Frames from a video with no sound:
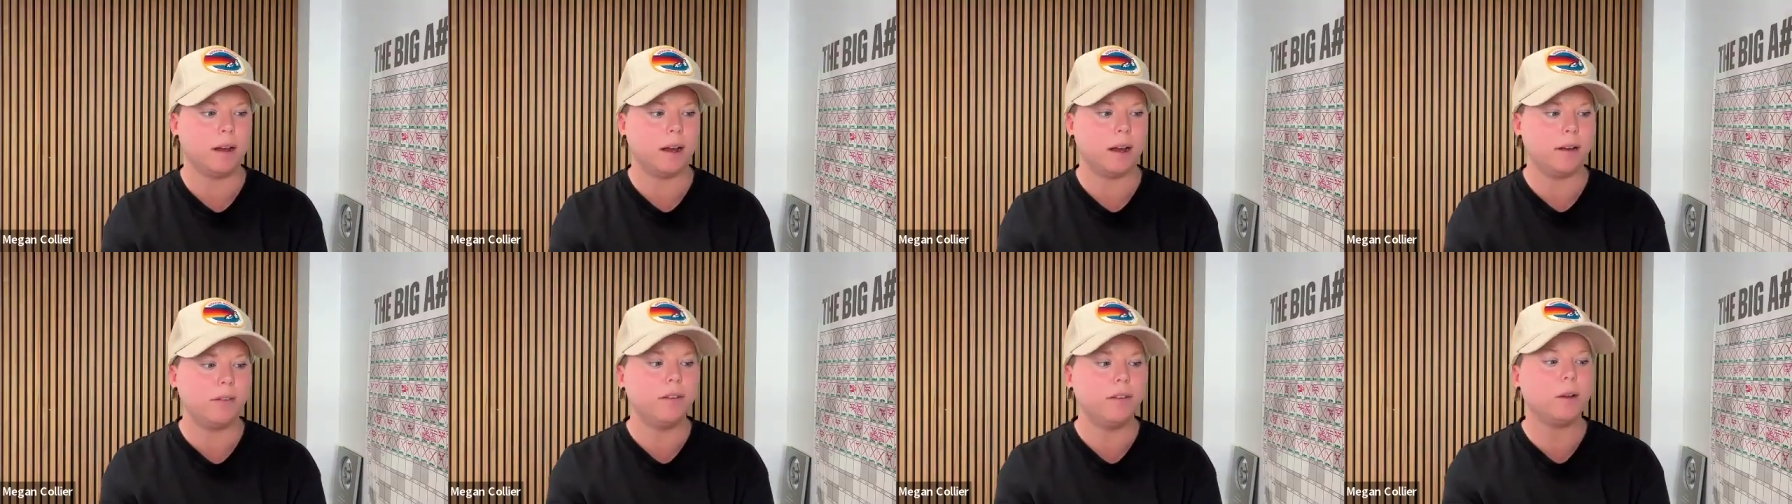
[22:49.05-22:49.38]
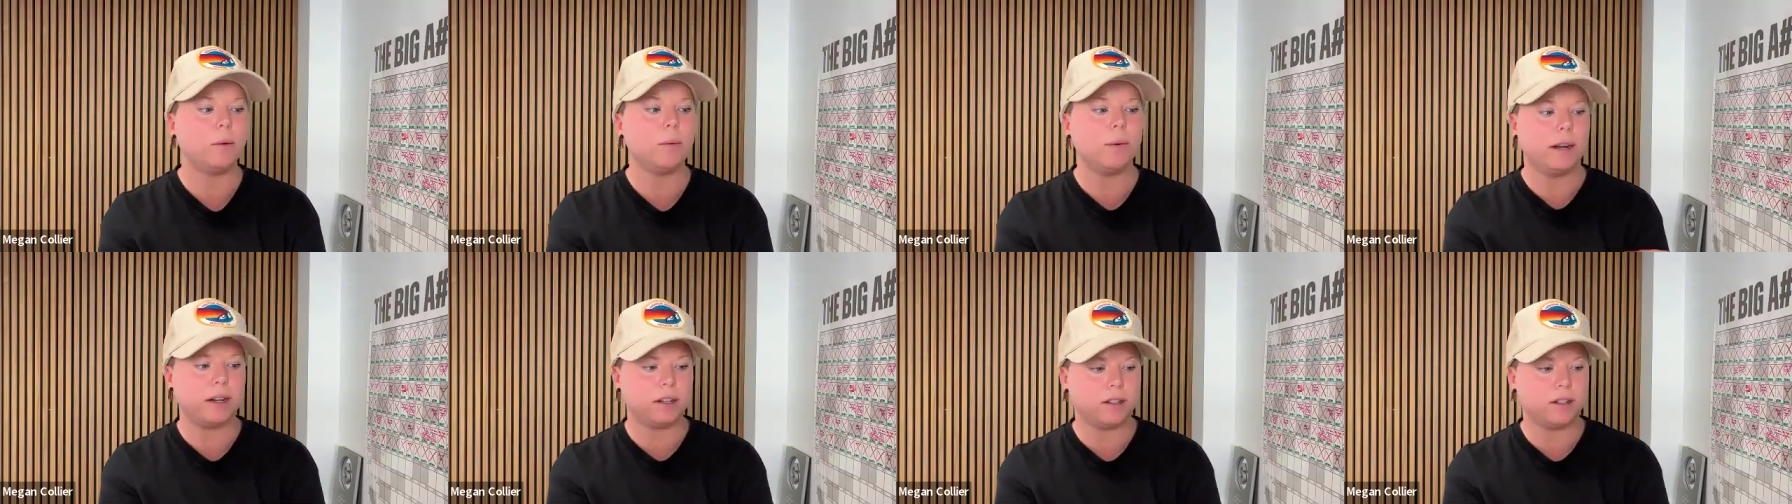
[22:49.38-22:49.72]
I feel
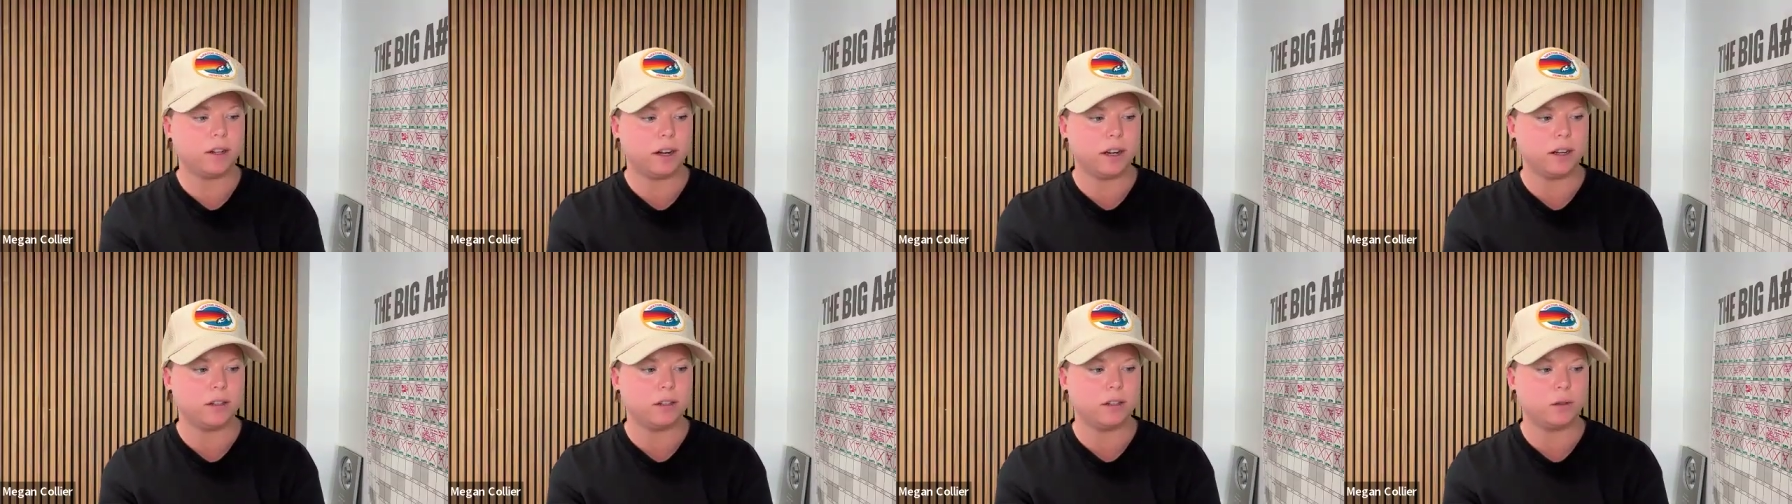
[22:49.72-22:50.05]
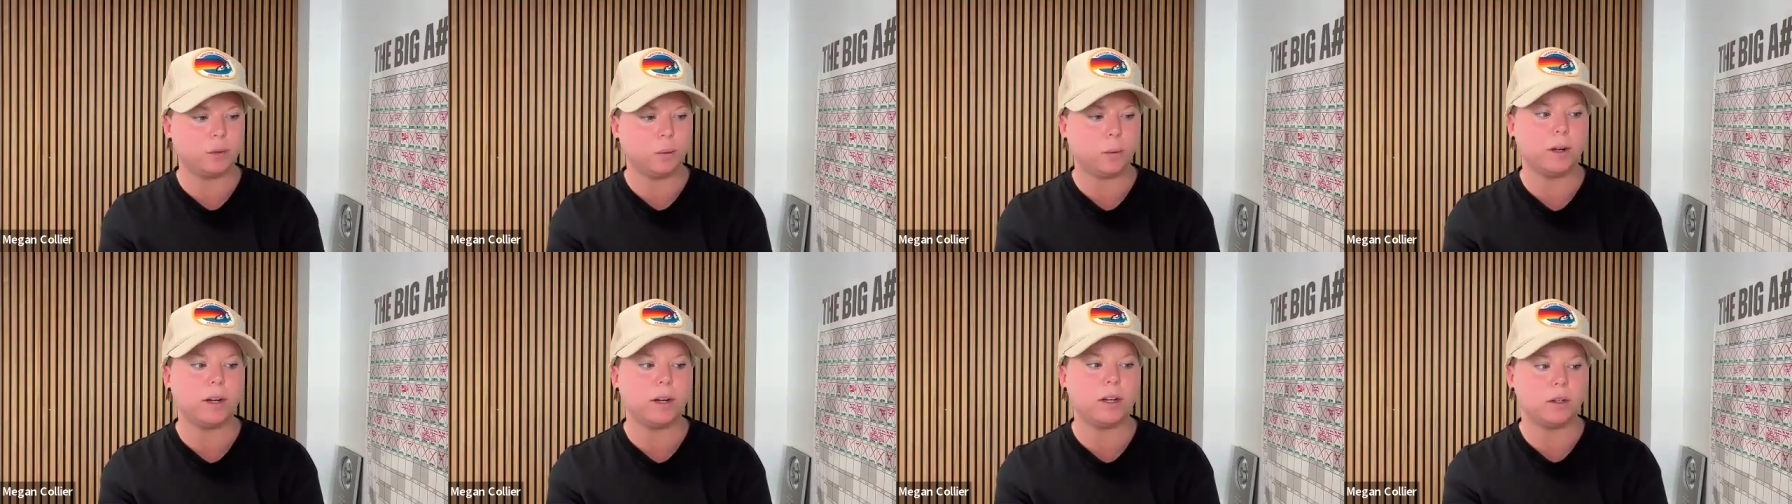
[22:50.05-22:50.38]
like when I started in
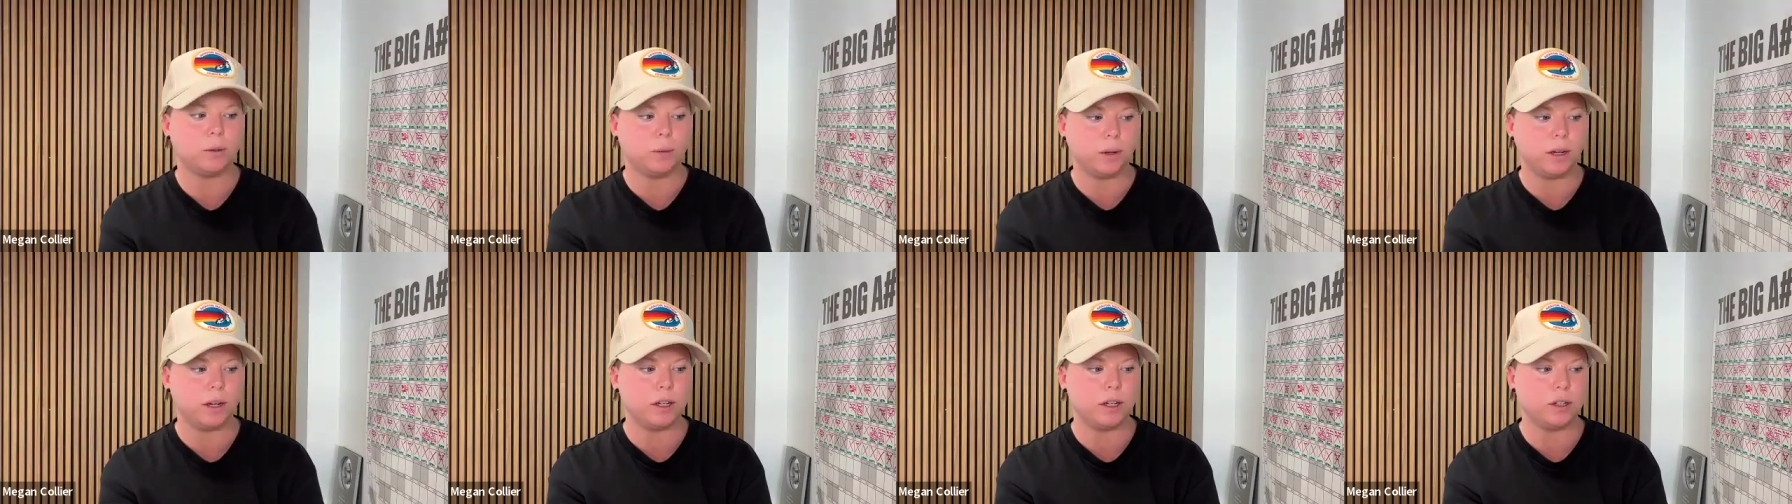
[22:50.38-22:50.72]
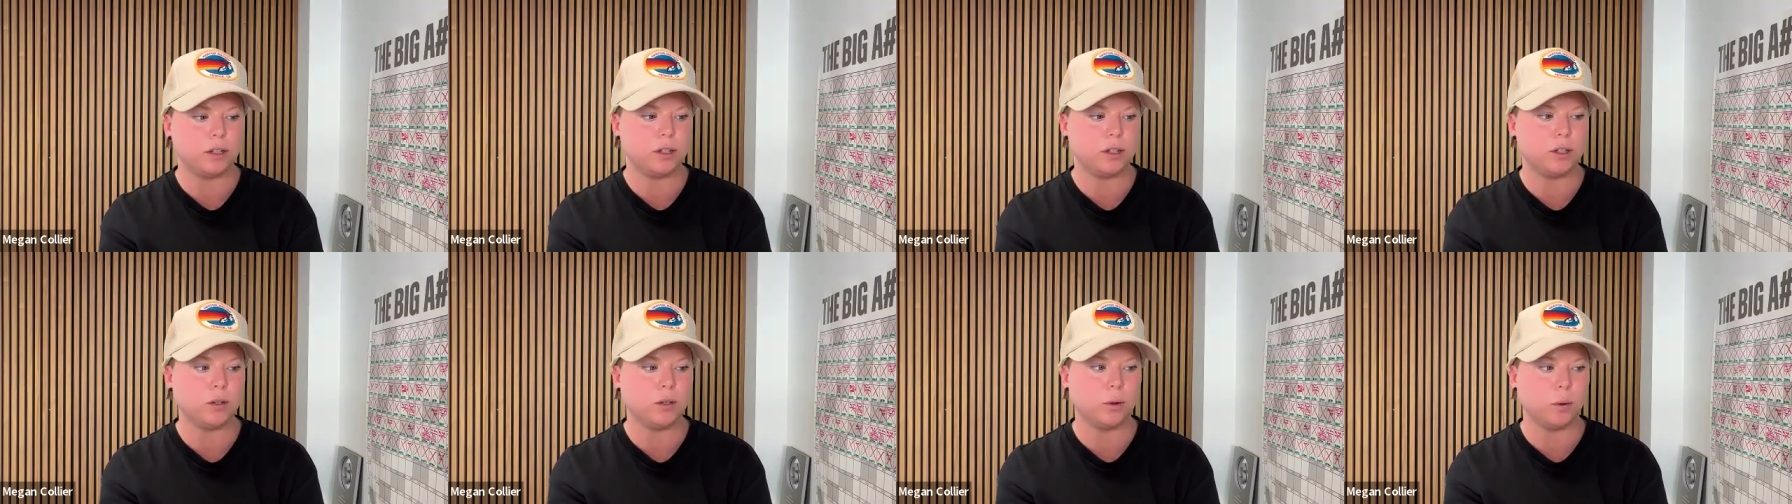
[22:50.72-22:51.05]

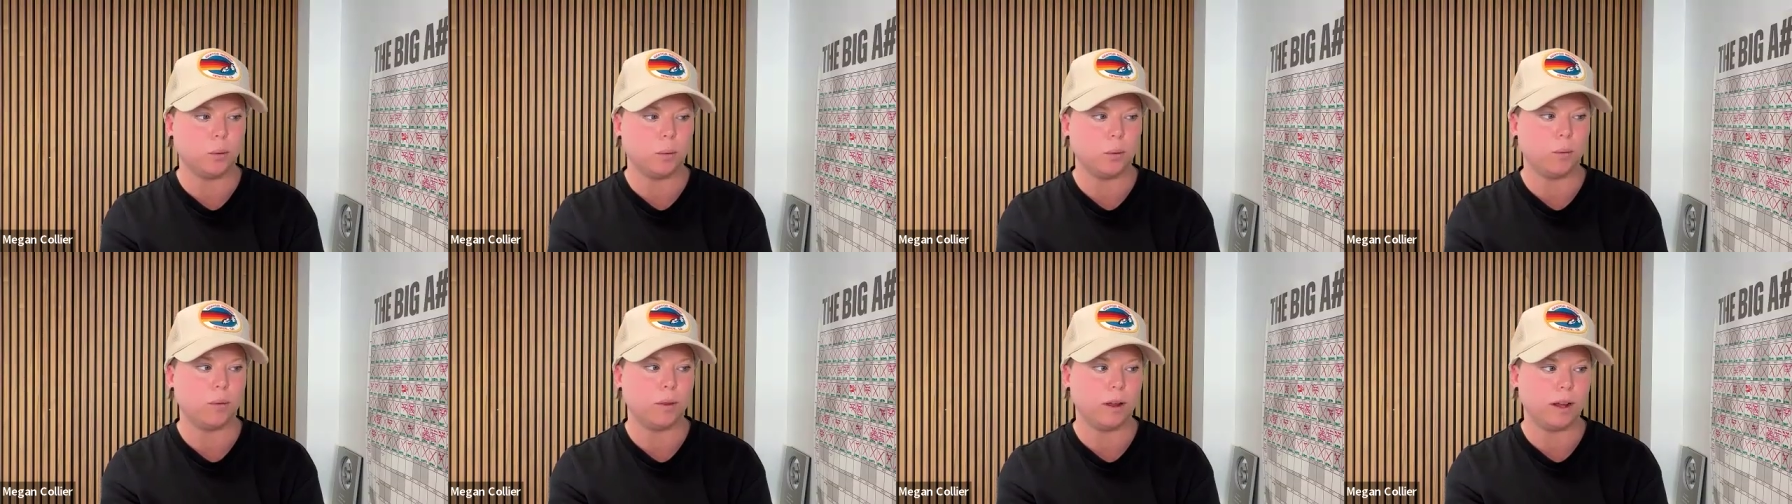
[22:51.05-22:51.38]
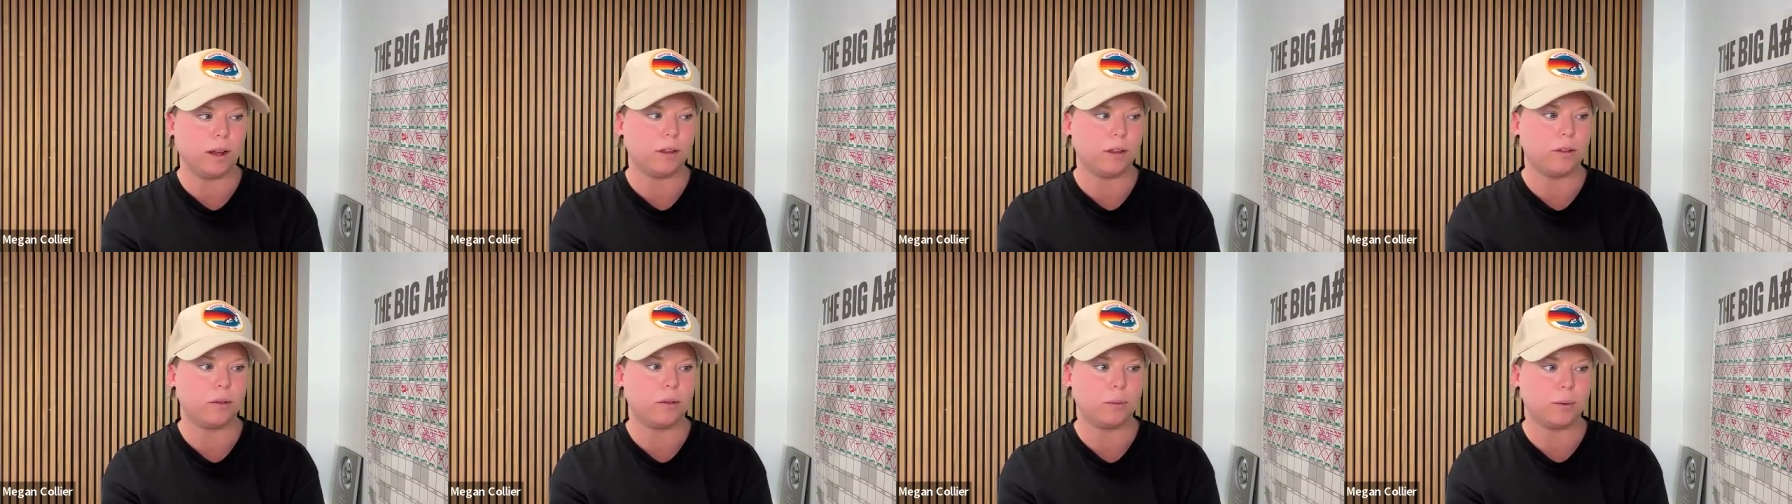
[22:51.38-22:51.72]
2022,
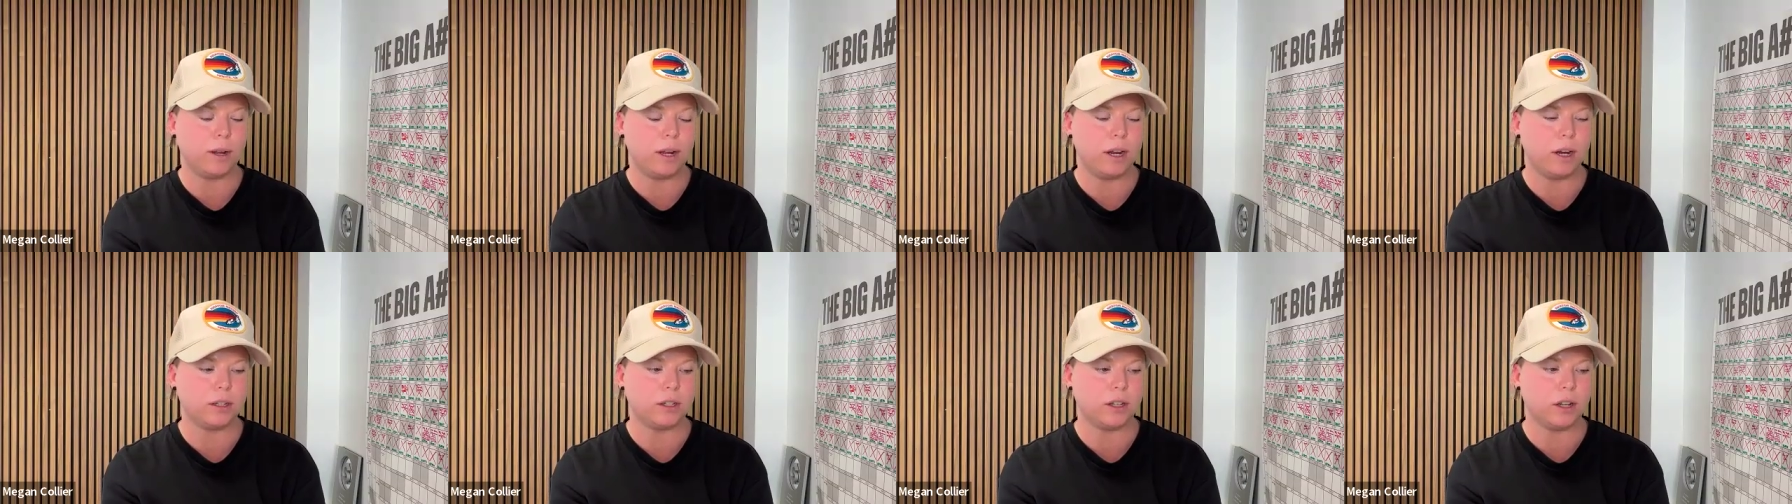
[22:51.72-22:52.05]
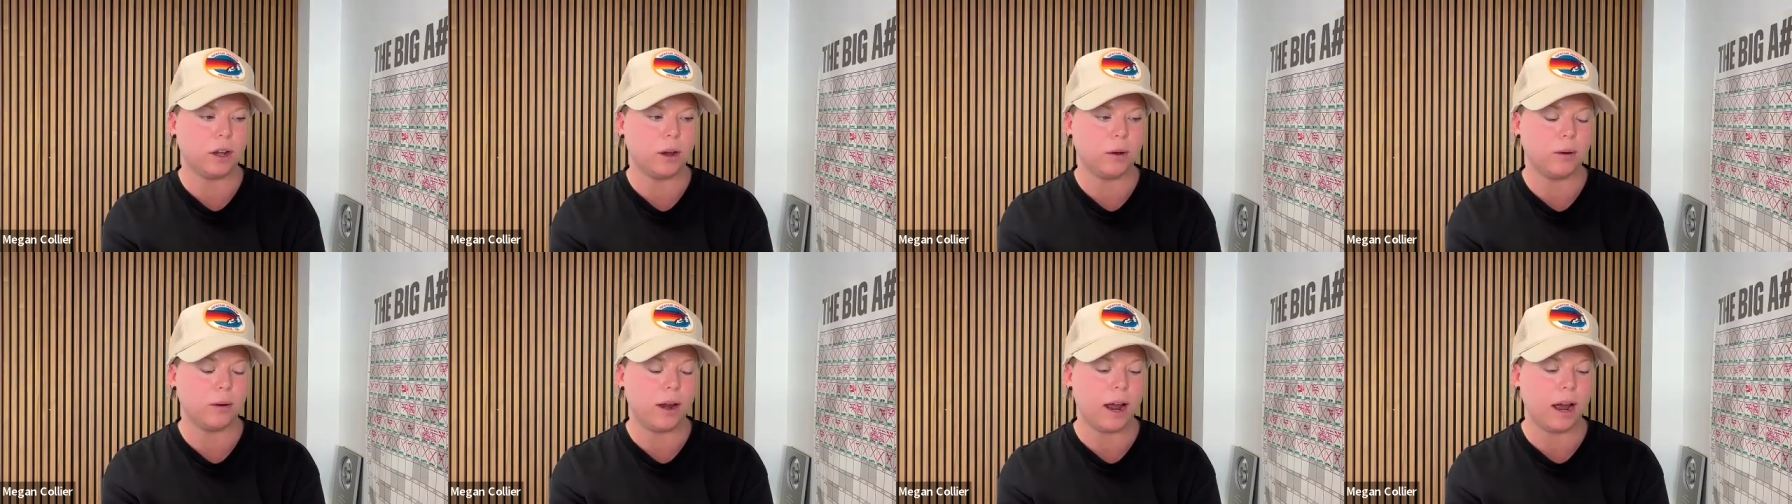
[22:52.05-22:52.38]
like 3 years
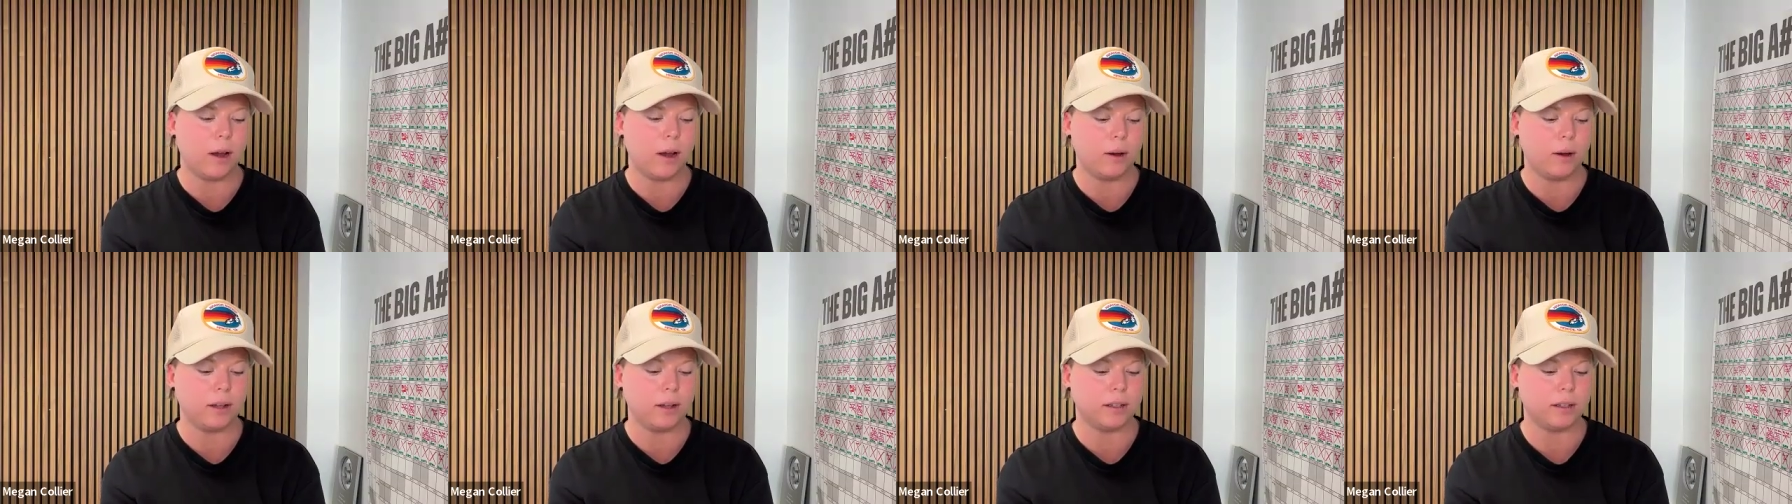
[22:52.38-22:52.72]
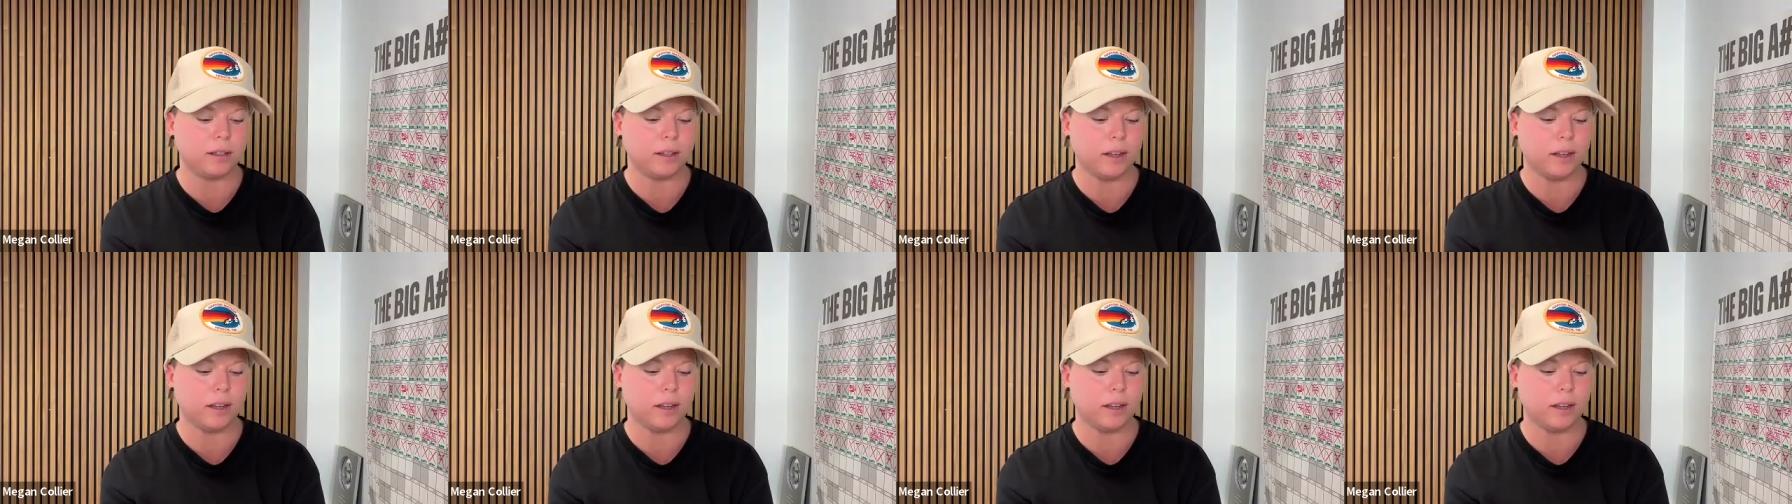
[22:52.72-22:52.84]
ago now,